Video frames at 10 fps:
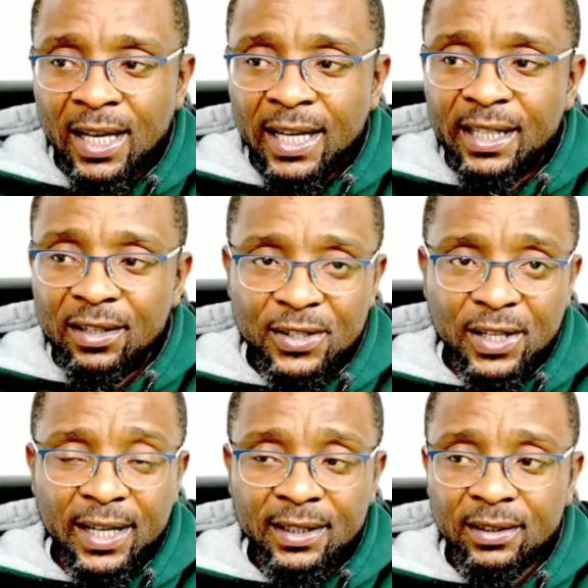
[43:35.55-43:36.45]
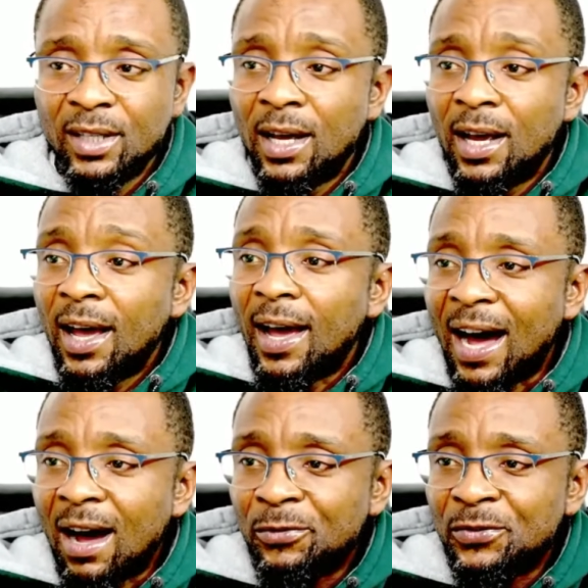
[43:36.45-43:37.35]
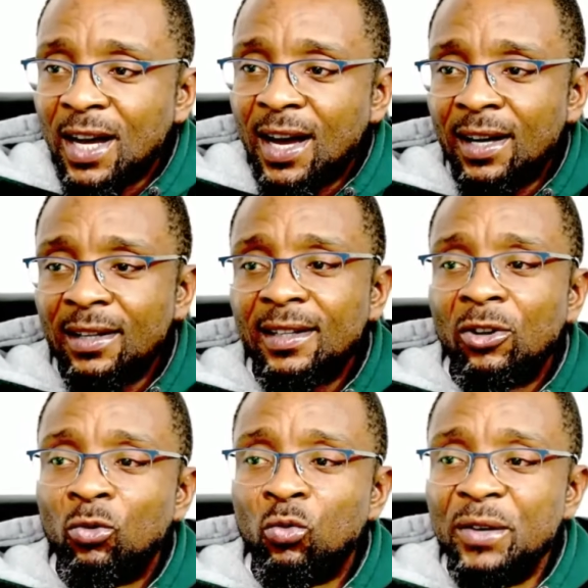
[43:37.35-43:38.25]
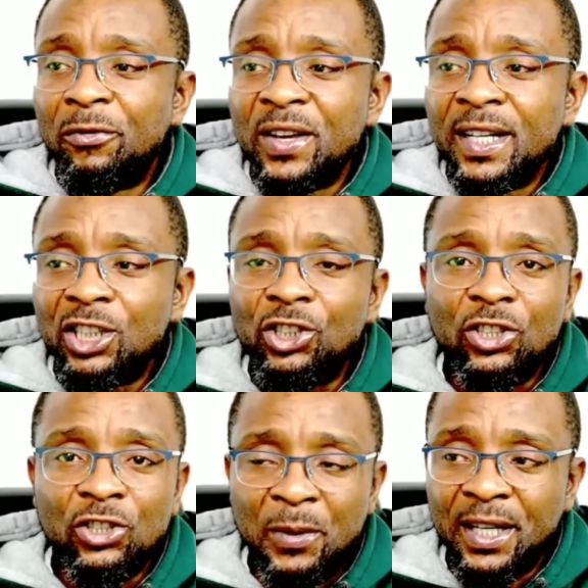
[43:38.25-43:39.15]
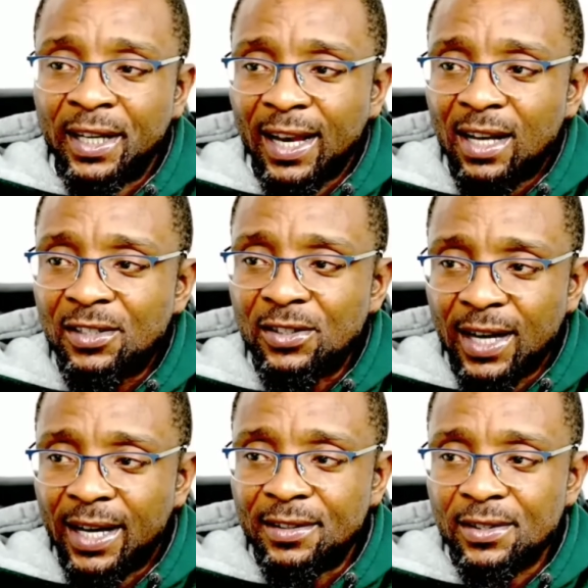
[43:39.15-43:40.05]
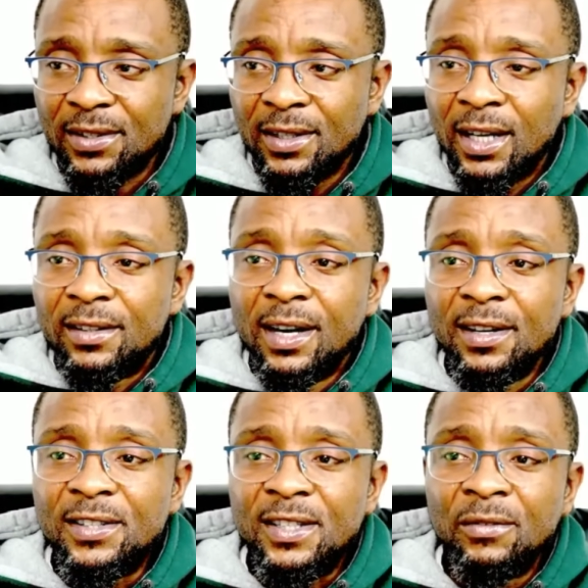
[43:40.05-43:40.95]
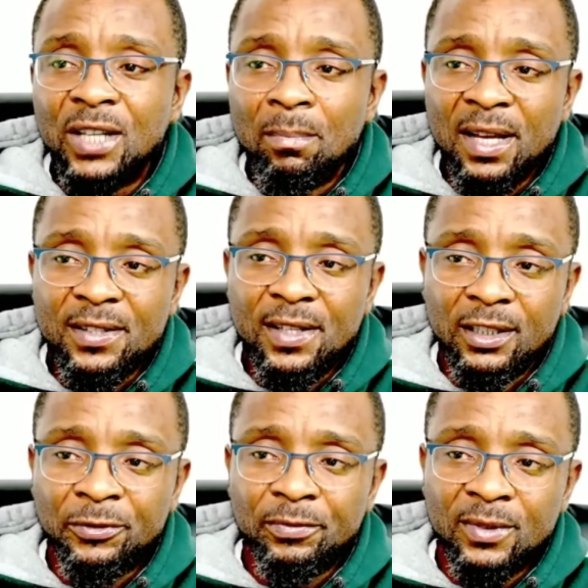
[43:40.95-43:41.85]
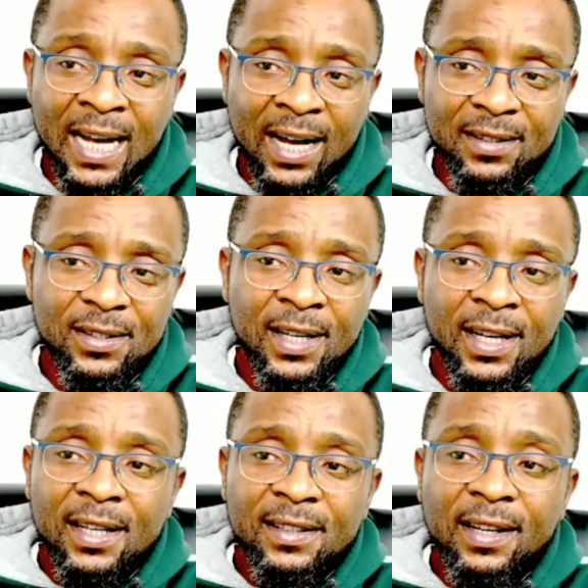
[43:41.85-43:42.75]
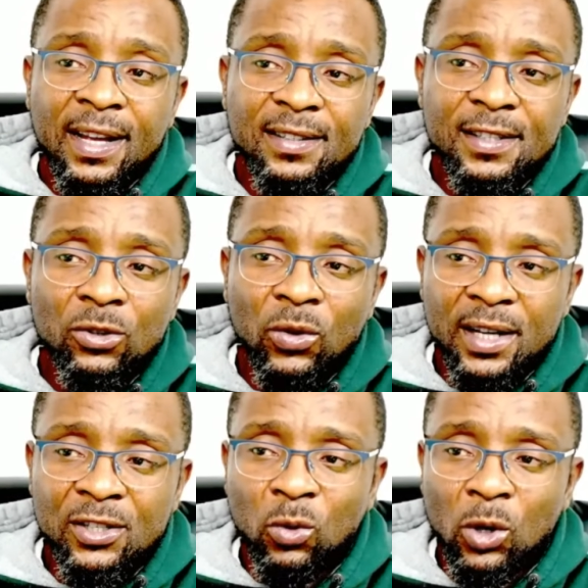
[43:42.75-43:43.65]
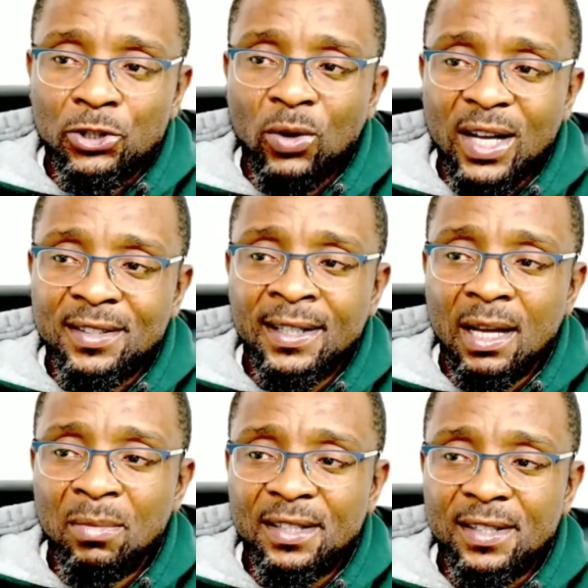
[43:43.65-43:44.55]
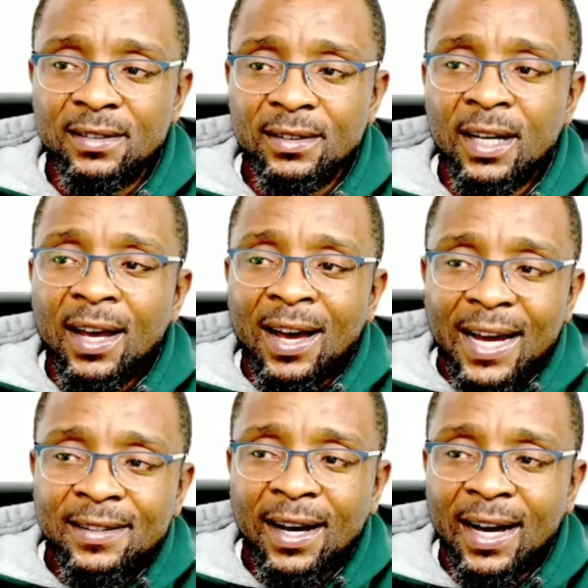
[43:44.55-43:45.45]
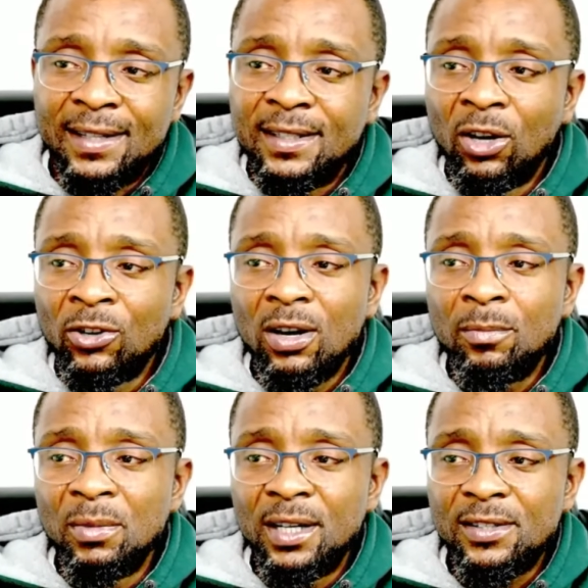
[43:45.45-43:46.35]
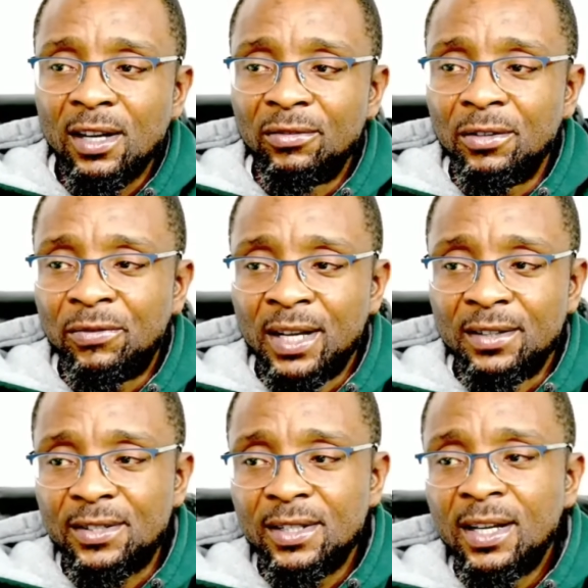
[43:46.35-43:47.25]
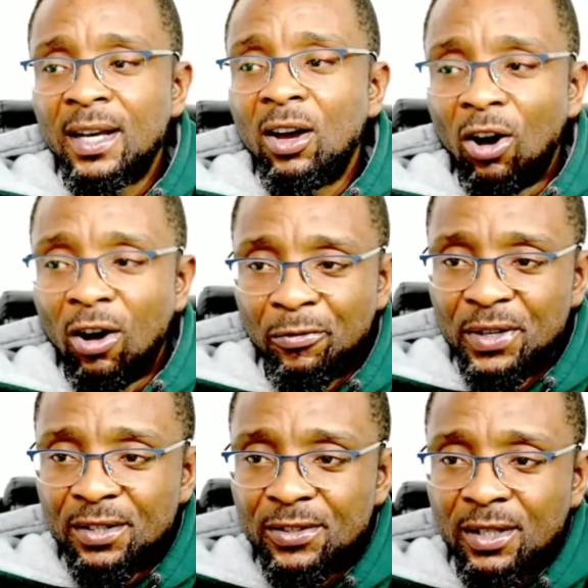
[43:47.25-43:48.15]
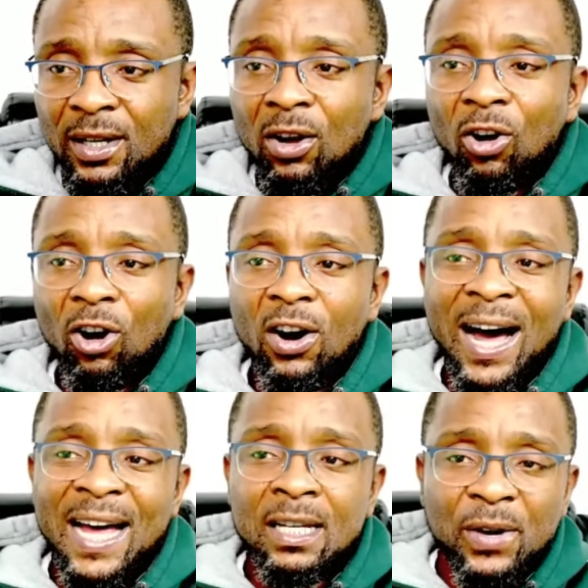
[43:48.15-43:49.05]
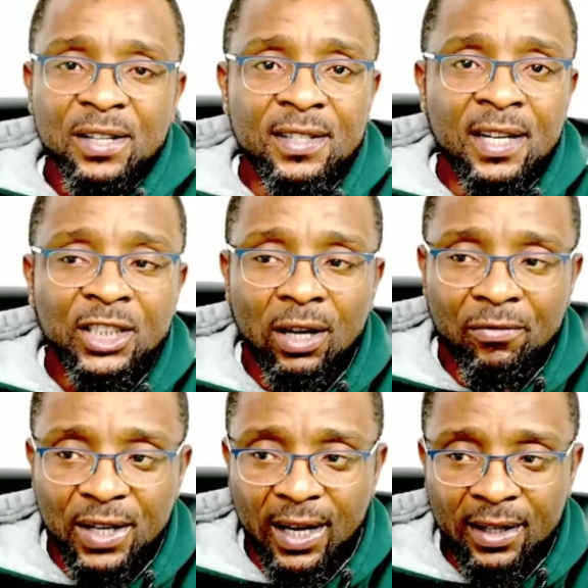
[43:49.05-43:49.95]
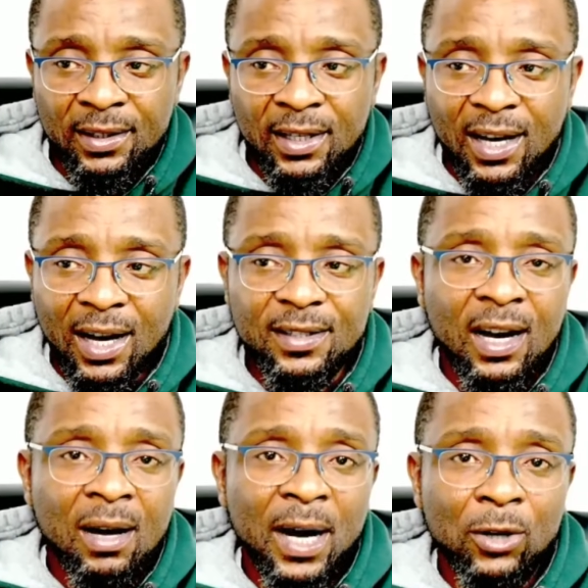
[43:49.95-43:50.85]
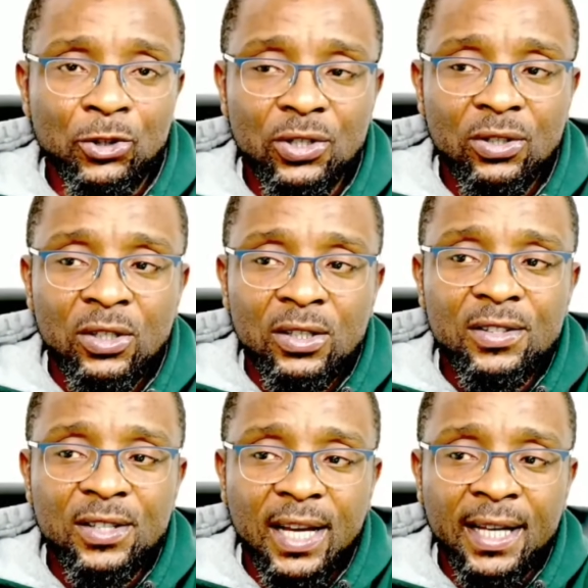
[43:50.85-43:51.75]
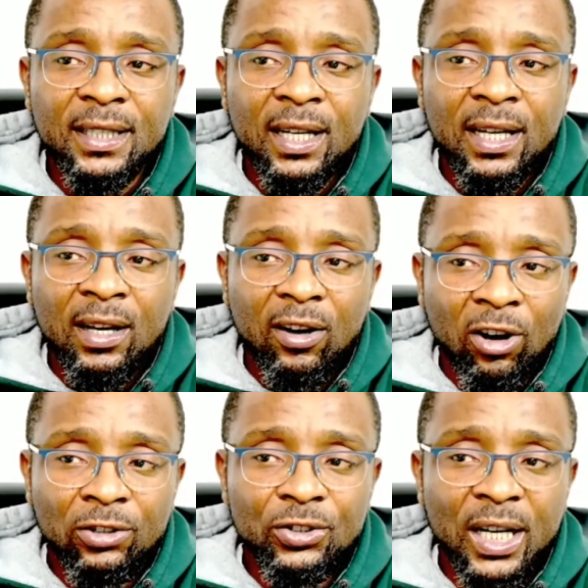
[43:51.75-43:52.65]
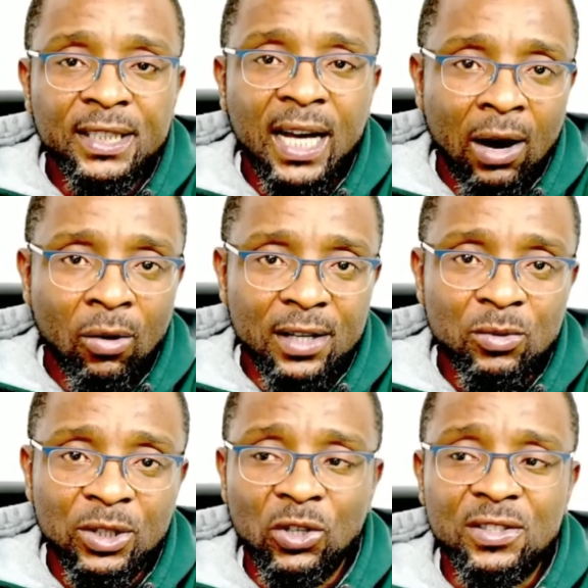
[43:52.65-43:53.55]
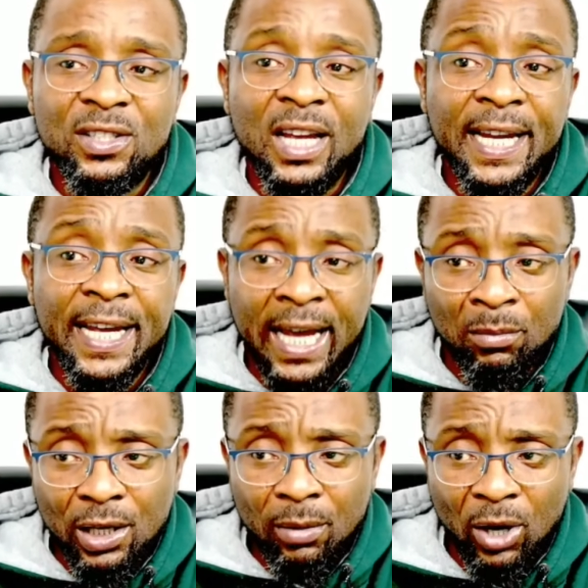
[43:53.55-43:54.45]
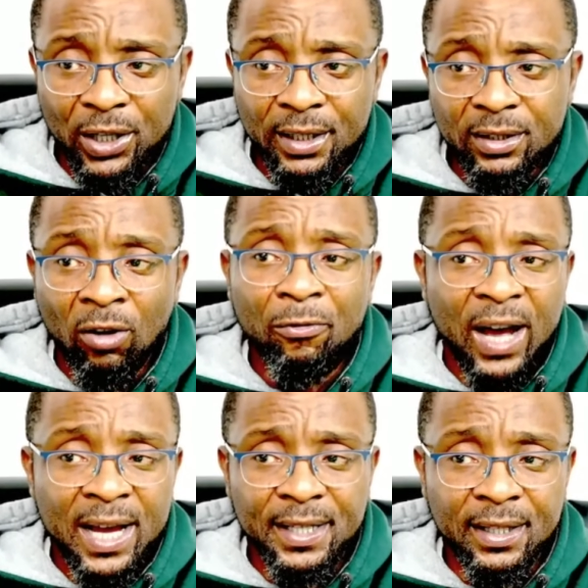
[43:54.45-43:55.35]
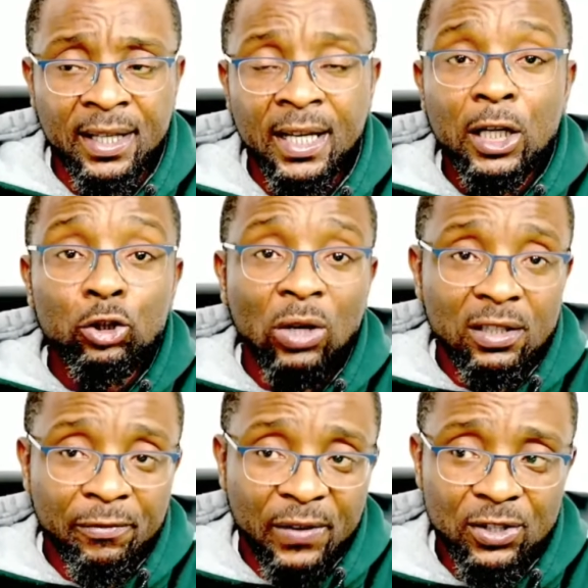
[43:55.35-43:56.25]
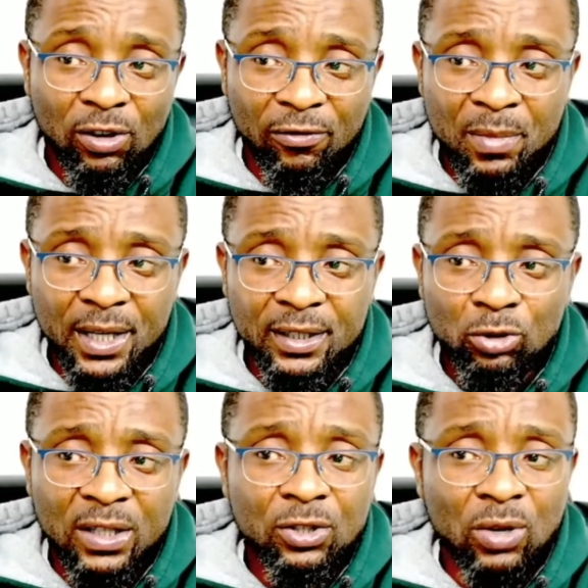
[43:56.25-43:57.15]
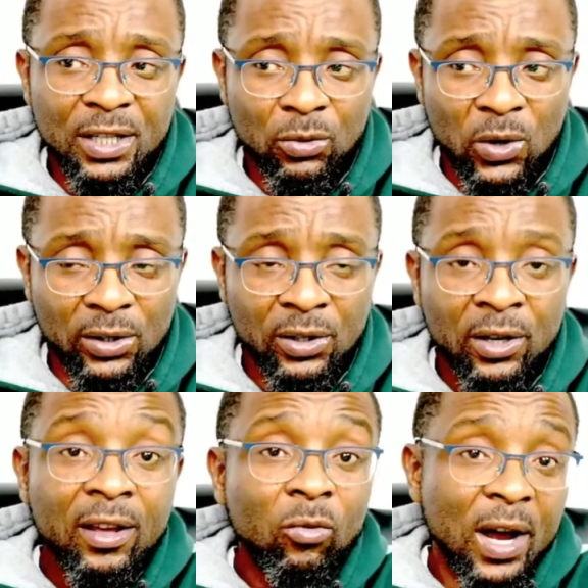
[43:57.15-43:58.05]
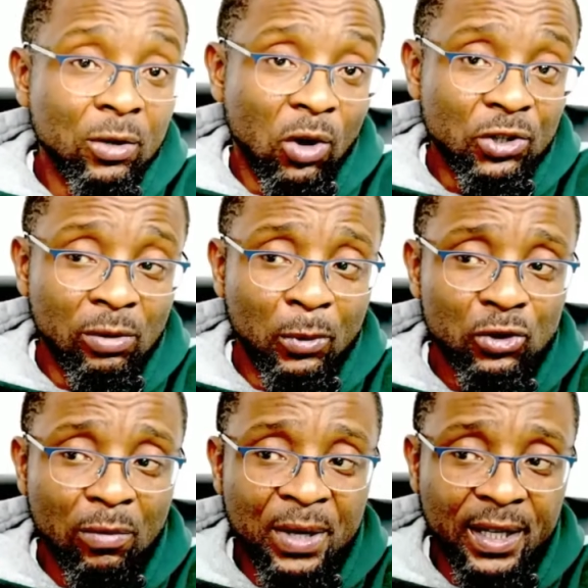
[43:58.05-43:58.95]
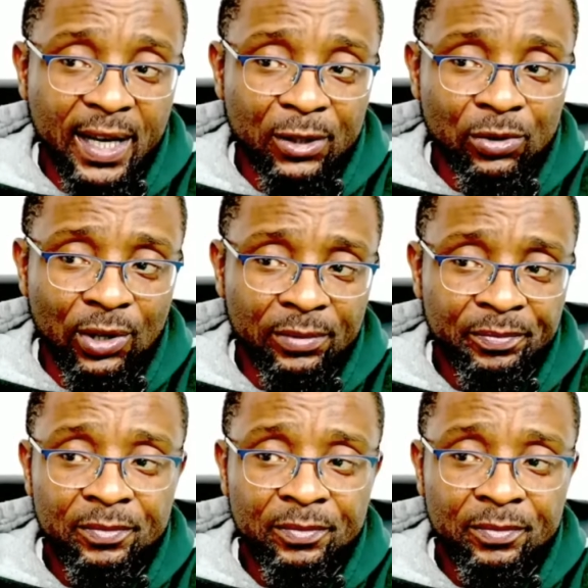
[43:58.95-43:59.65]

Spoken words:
He said, after we finished speaking last night, they received a message that the late COS was to attend a meeting either at the Honorable Minister of Defense office or at the Presidential Villa at about 10:00 hours, which was 10 a.m. in the morning on Friday, 21st of May, 2021, when he was supposed to be in Kaduna.